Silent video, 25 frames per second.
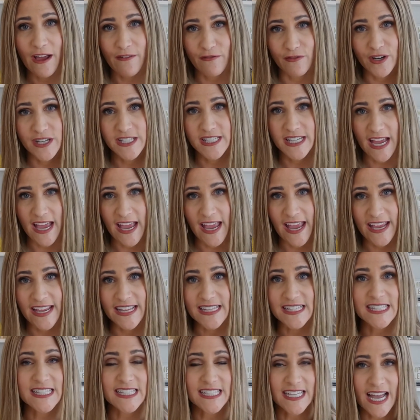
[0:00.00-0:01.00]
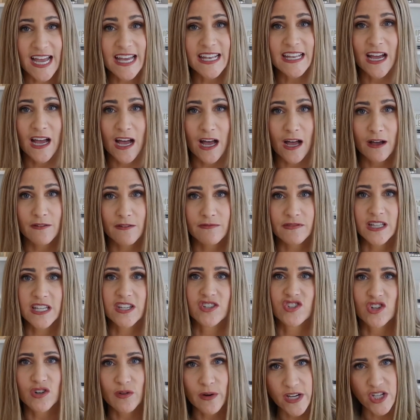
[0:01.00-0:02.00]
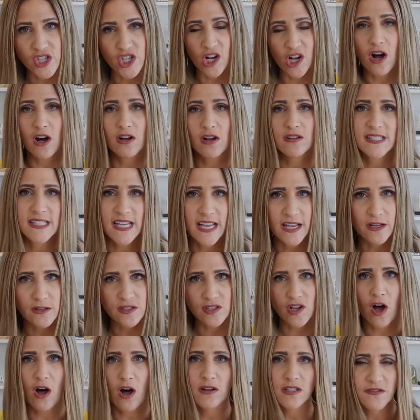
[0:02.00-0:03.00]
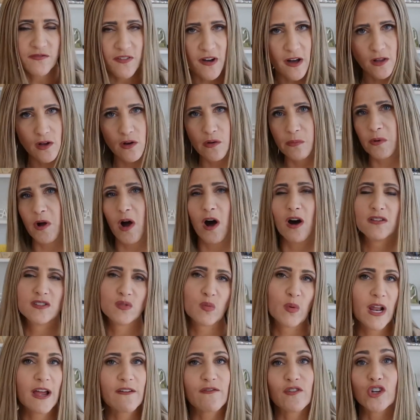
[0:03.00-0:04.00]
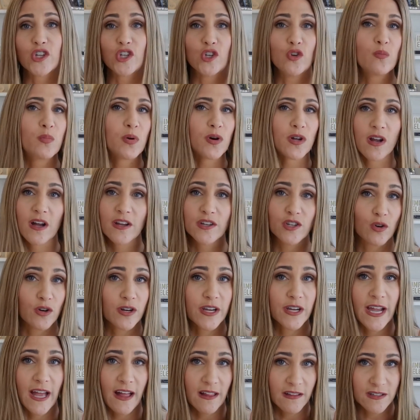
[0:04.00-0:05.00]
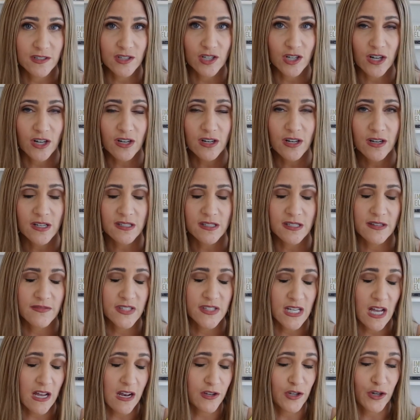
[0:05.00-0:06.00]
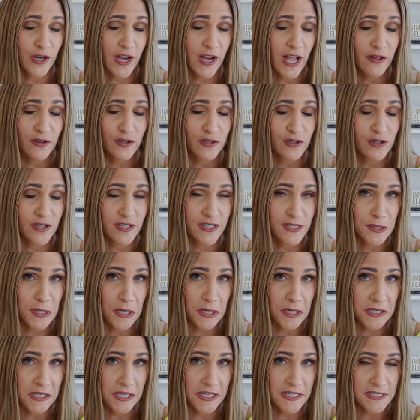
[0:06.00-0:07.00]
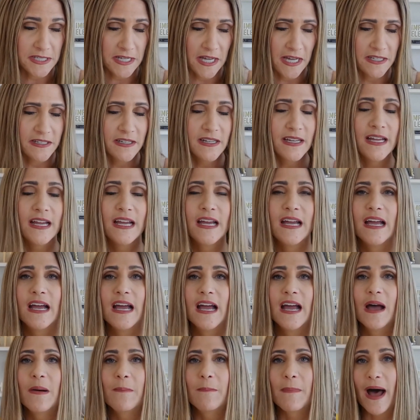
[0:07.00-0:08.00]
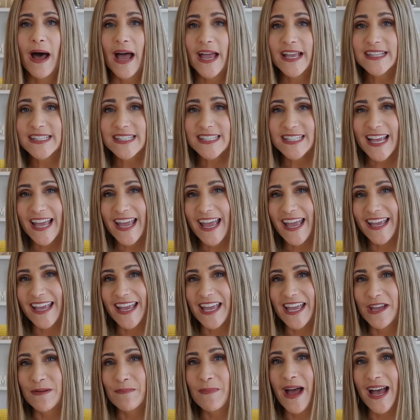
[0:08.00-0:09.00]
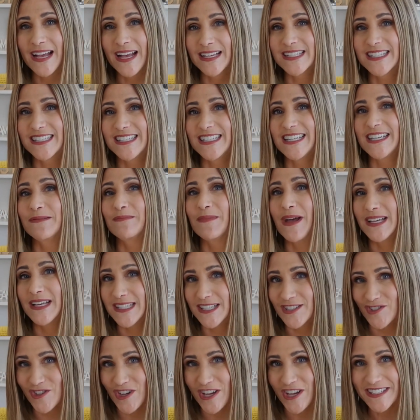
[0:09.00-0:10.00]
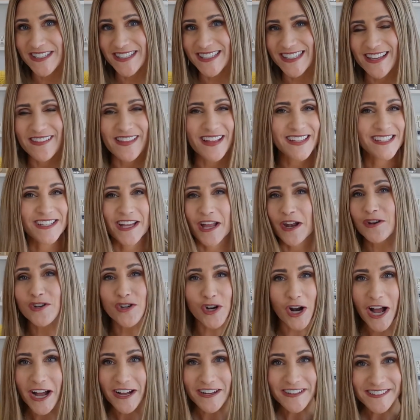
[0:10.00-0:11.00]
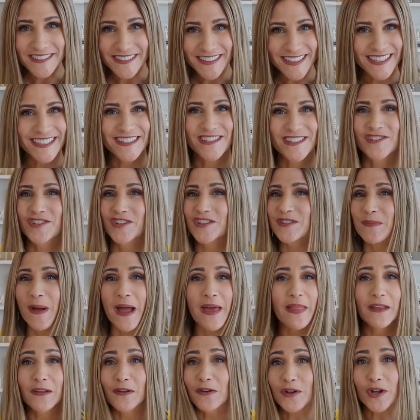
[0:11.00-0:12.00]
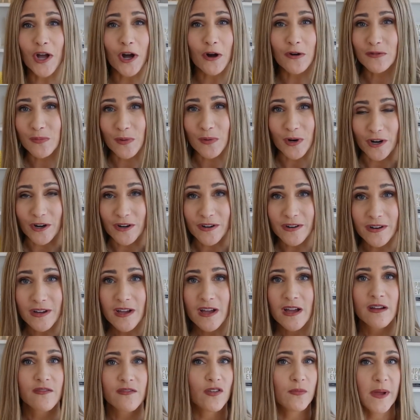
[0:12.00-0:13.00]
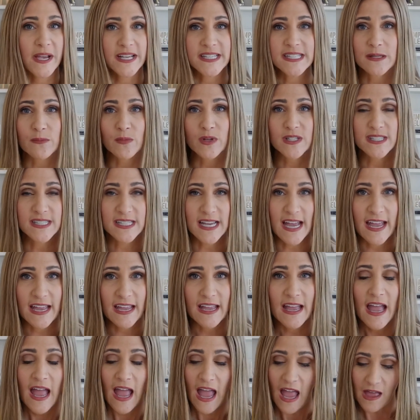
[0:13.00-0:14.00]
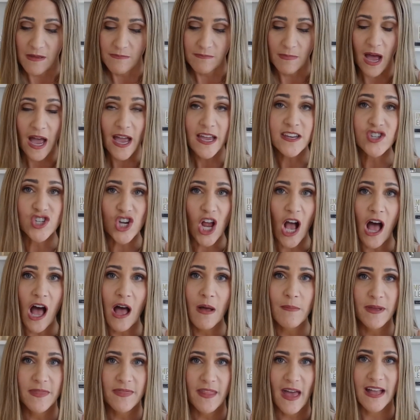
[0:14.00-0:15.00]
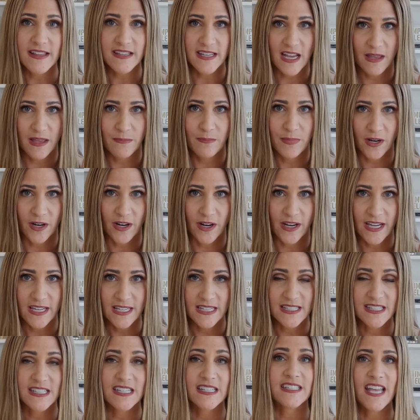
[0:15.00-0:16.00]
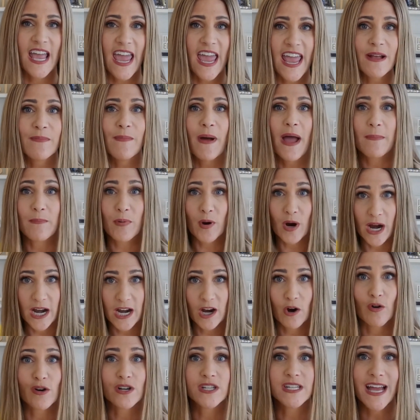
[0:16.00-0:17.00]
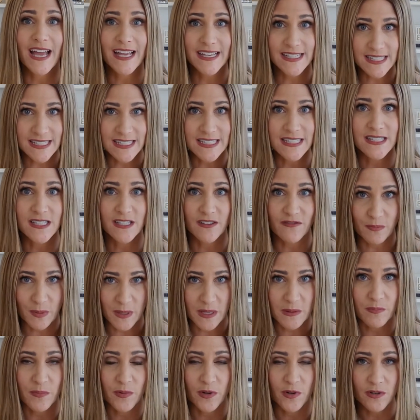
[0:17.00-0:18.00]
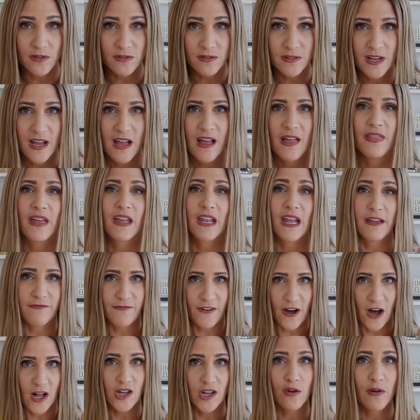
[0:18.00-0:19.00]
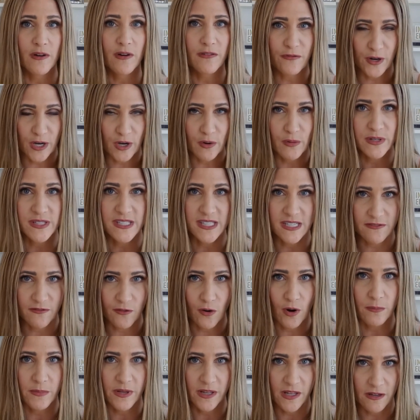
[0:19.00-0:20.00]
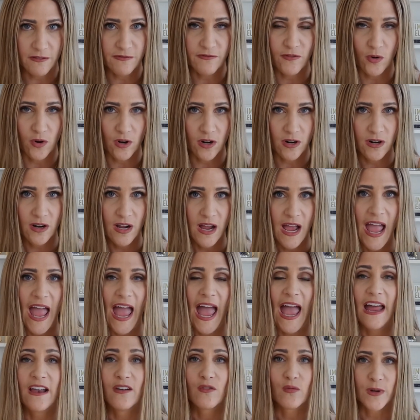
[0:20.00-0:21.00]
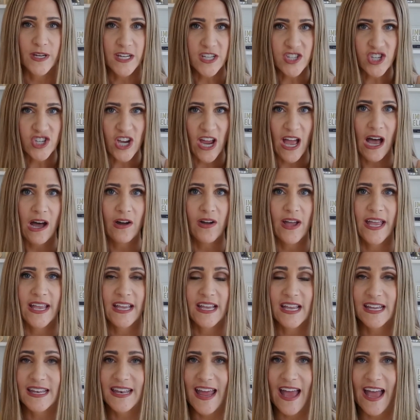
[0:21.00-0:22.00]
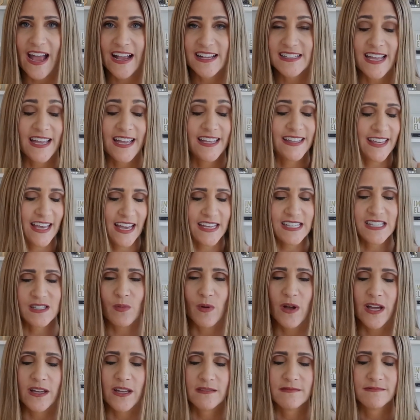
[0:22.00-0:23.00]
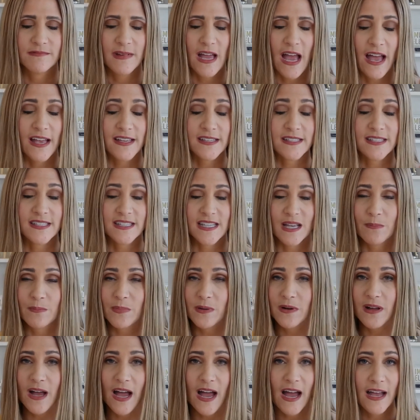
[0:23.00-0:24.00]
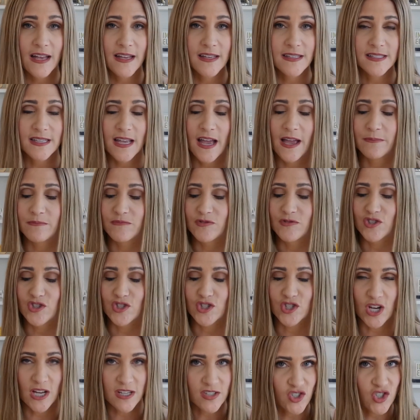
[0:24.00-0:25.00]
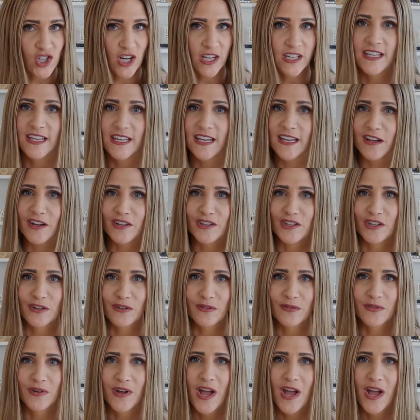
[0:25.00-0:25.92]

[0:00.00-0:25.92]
every day, instead of lead generation calls, sales calls, follow-up calls, whatever you put on your calendar, because if it's not on your calendar, it's not going to get done. Mine say MSD messages, and that's not a drug. It's just my little code word for make someone's day. And my job in that time period is to take my prioritized list of people that I follow a frequency formula for and reach out and connect. And guess what? As simple as, I'm just checking in on you.